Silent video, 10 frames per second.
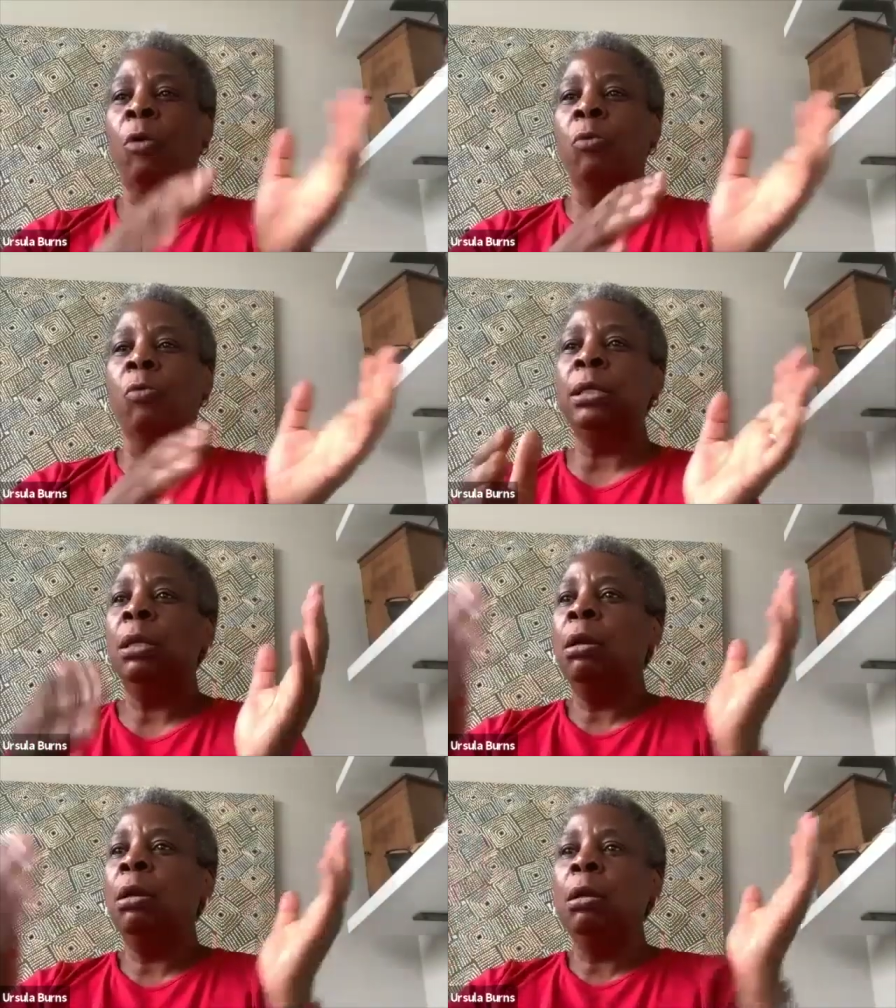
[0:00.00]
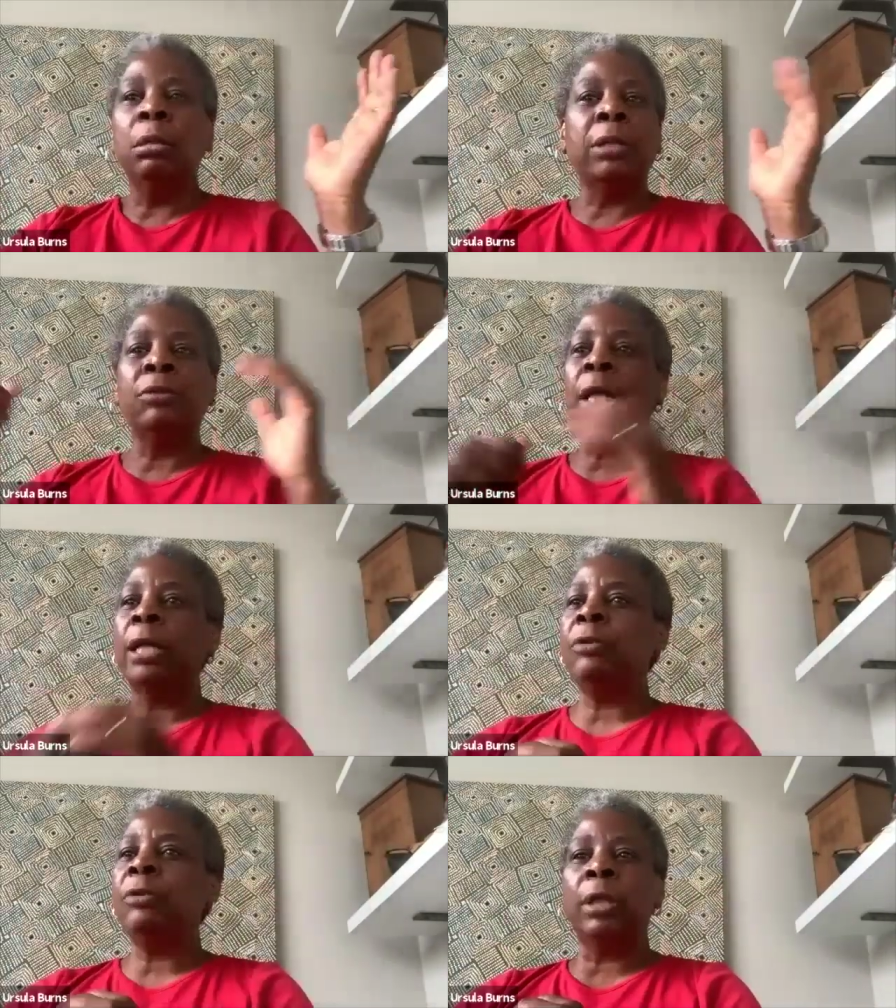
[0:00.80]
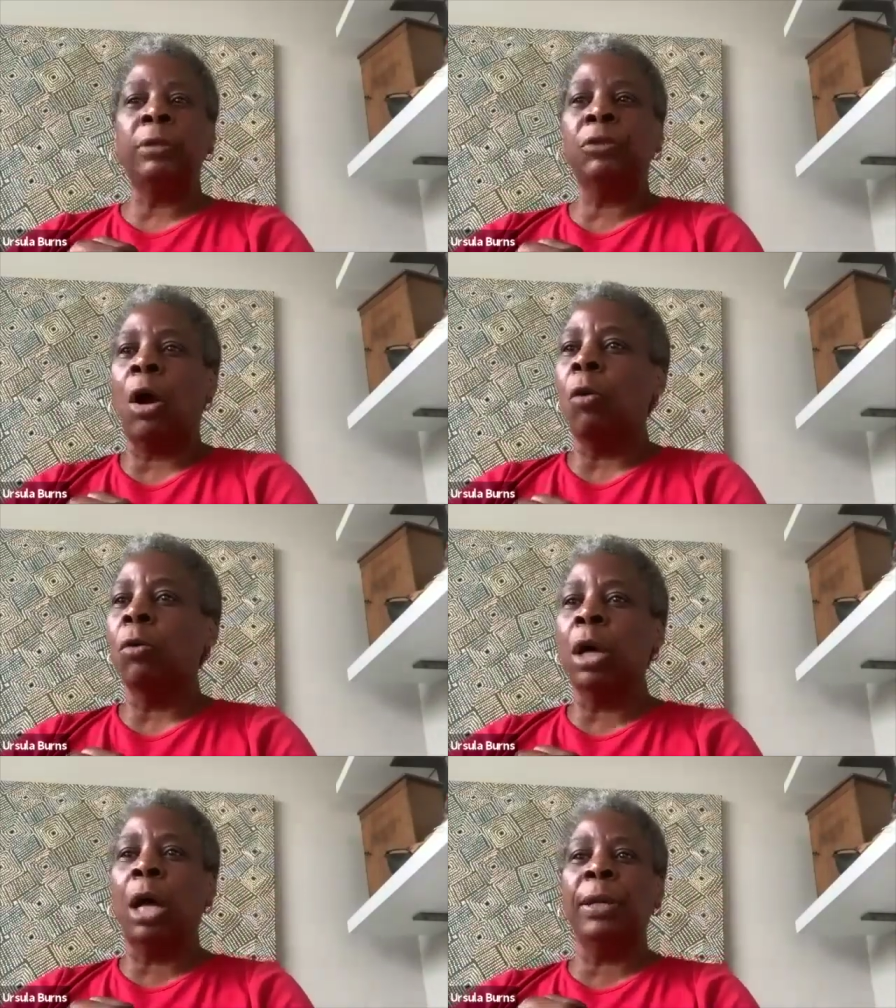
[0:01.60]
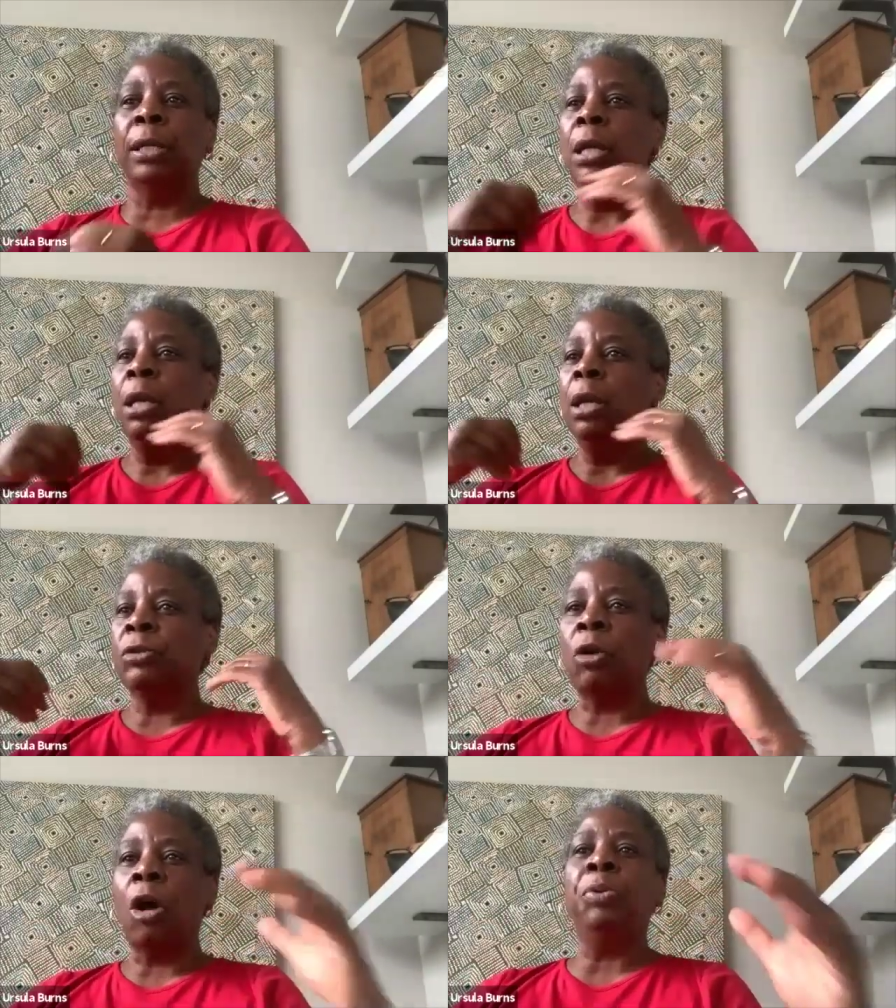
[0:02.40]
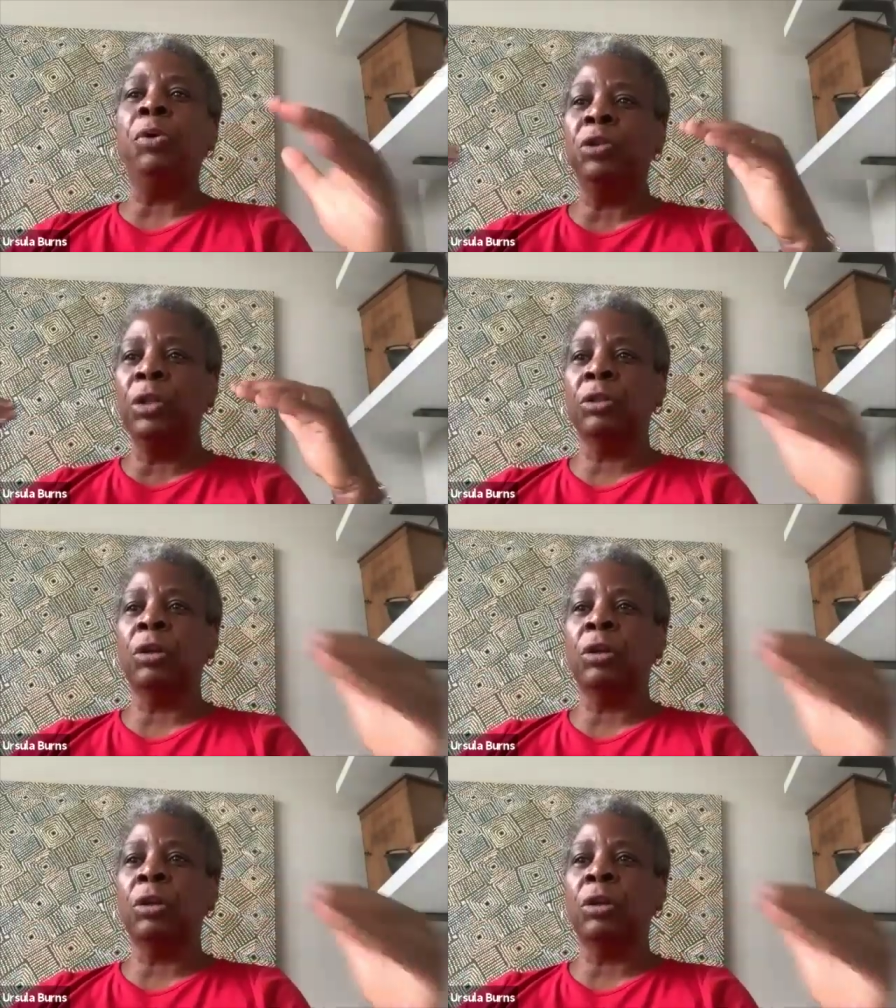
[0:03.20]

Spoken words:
willing. Let's go. I mean, start pushing,